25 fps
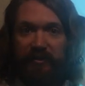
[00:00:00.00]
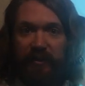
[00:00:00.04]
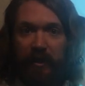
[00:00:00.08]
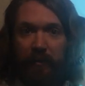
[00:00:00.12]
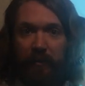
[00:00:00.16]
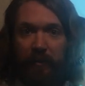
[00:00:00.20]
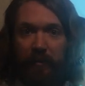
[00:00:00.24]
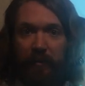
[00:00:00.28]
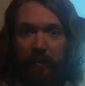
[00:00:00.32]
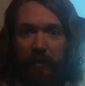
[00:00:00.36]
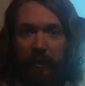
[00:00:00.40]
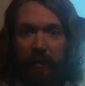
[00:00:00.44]
I'm
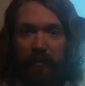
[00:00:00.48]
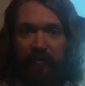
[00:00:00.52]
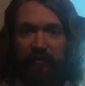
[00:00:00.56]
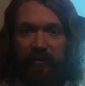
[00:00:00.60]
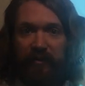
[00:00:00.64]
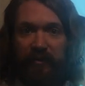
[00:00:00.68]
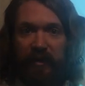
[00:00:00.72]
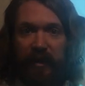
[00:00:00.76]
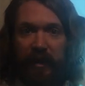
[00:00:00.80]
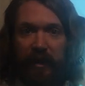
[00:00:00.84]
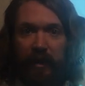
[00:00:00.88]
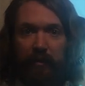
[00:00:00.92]
gonna be
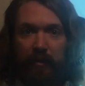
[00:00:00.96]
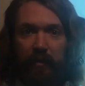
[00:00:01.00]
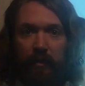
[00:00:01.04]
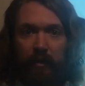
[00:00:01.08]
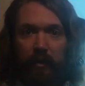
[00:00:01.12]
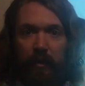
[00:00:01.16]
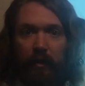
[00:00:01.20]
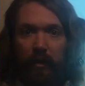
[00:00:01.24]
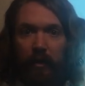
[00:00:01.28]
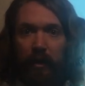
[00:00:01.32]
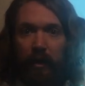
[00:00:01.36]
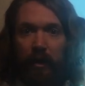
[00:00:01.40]
posting that.
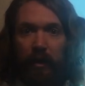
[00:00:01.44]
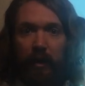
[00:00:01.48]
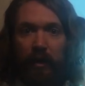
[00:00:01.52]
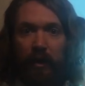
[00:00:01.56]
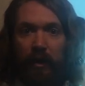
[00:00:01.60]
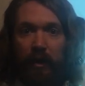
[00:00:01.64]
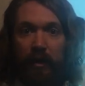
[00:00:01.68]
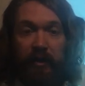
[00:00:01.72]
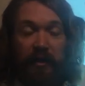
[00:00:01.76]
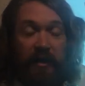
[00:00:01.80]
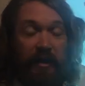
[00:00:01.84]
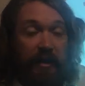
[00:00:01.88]

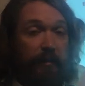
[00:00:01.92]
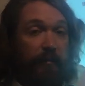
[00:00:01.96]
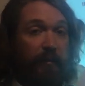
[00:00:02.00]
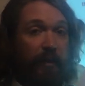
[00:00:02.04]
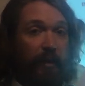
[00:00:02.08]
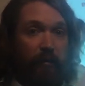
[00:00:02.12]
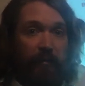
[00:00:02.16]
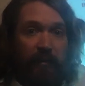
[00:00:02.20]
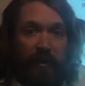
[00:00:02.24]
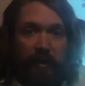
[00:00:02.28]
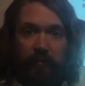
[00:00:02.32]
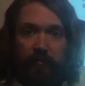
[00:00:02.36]
And
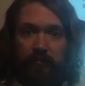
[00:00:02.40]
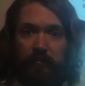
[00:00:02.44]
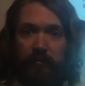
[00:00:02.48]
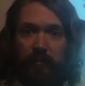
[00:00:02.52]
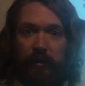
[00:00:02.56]
email me.